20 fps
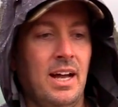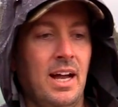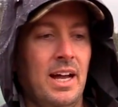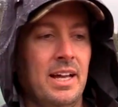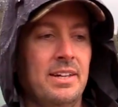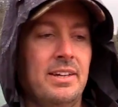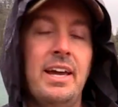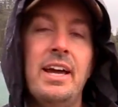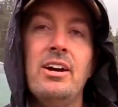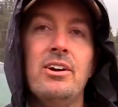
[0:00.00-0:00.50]
I
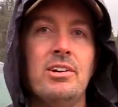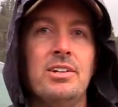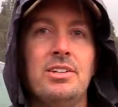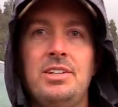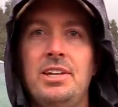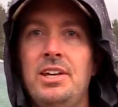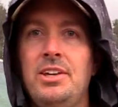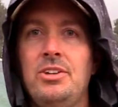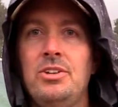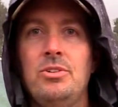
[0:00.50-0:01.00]

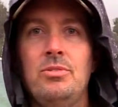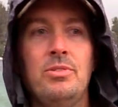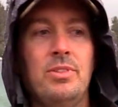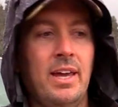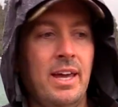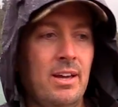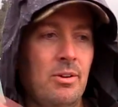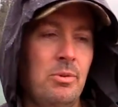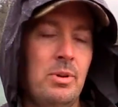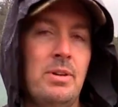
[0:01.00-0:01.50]
guarantee you
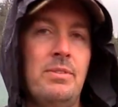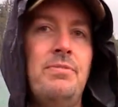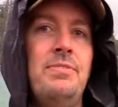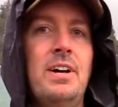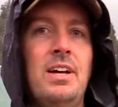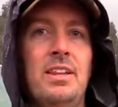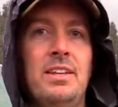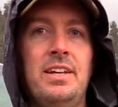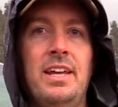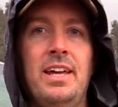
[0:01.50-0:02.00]
they would have
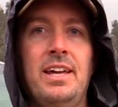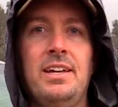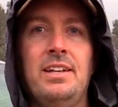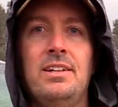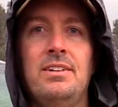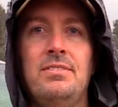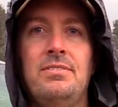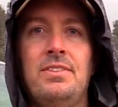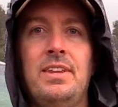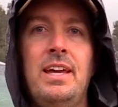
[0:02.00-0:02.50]
felt
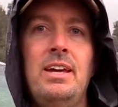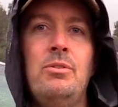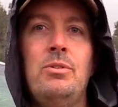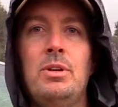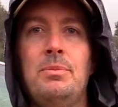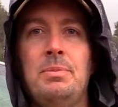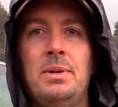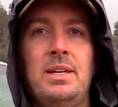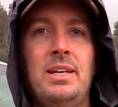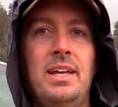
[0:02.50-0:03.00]
negative, they would
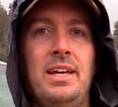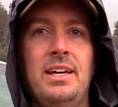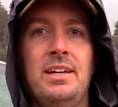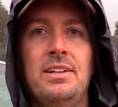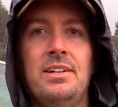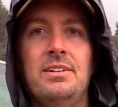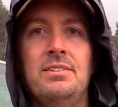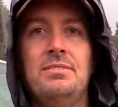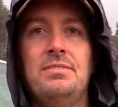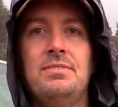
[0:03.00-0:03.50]
have been
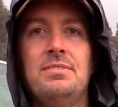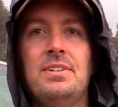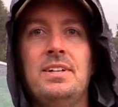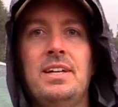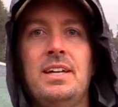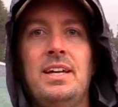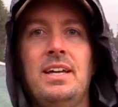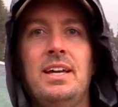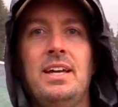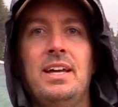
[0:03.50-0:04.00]
negative,
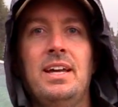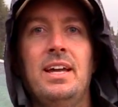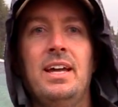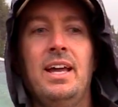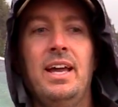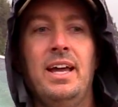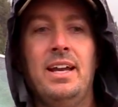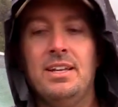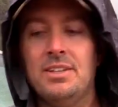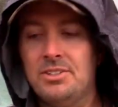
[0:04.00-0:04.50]

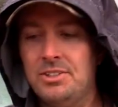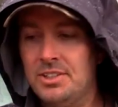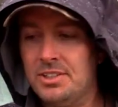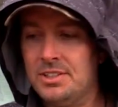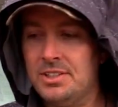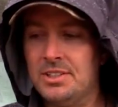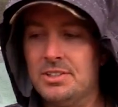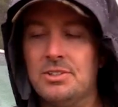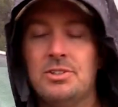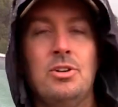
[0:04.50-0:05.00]
and it's
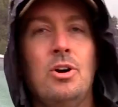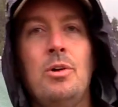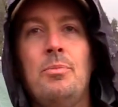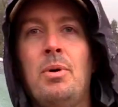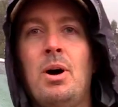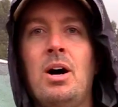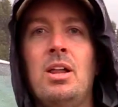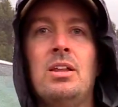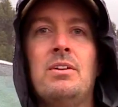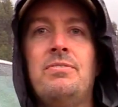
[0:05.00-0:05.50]
just a
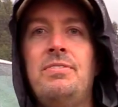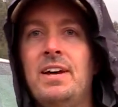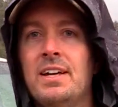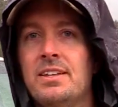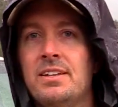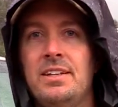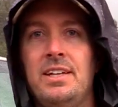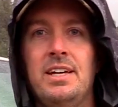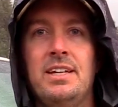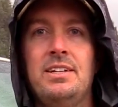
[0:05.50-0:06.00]
snowball
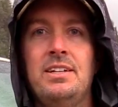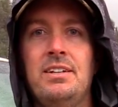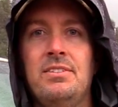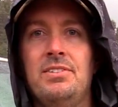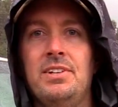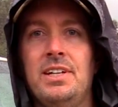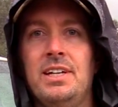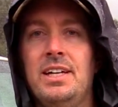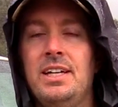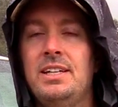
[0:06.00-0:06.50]
effect of
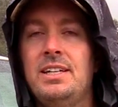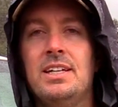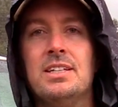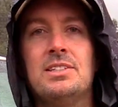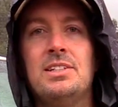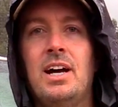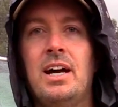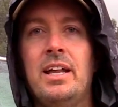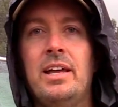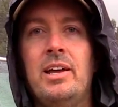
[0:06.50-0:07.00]
negativity. It does
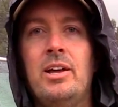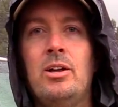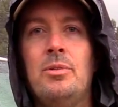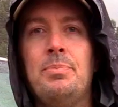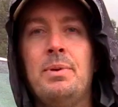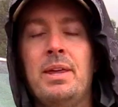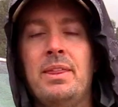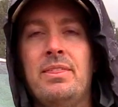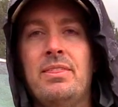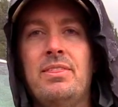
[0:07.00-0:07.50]
not
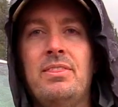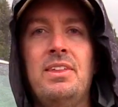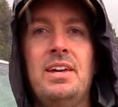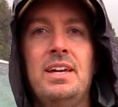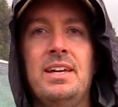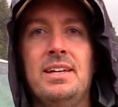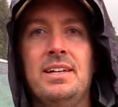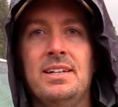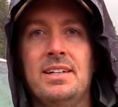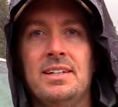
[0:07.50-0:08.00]
help a
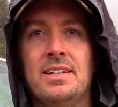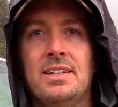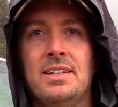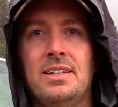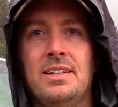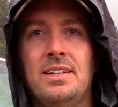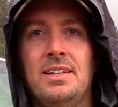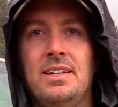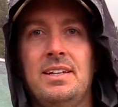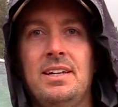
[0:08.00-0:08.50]
thing.
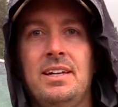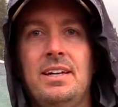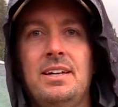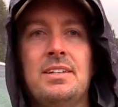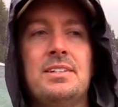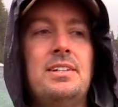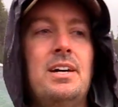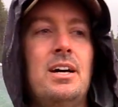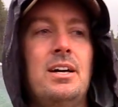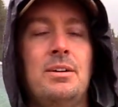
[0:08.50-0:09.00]
It
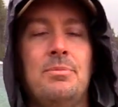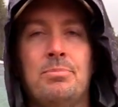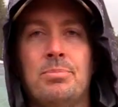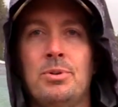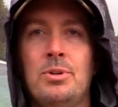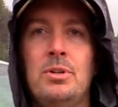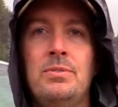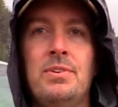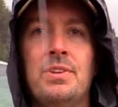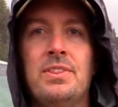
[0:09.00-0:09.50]
does not
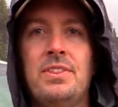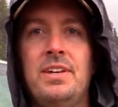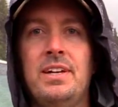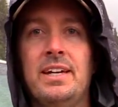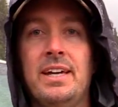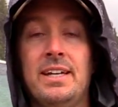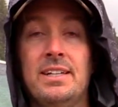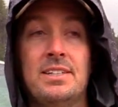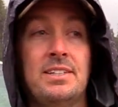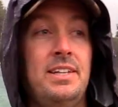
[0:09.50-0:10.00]
improve a
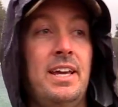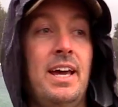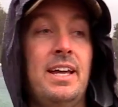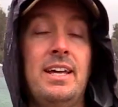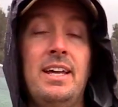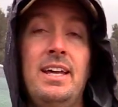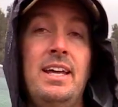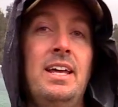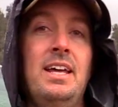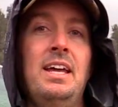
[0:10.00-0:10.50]
thing.
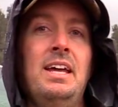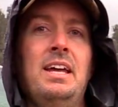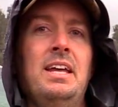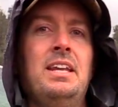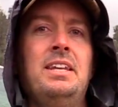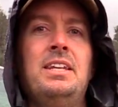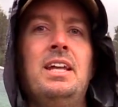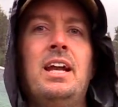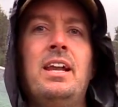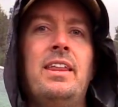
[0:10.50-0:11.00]
Instead,
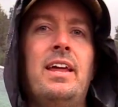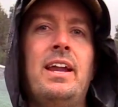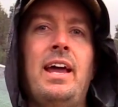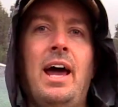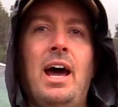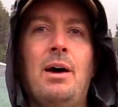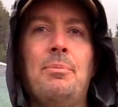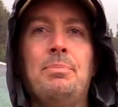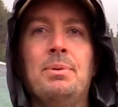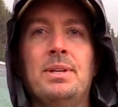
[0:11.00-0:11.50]
none of that
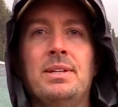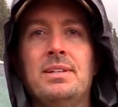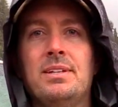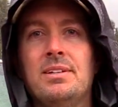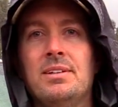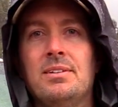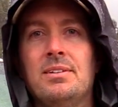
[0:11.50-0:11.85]
happened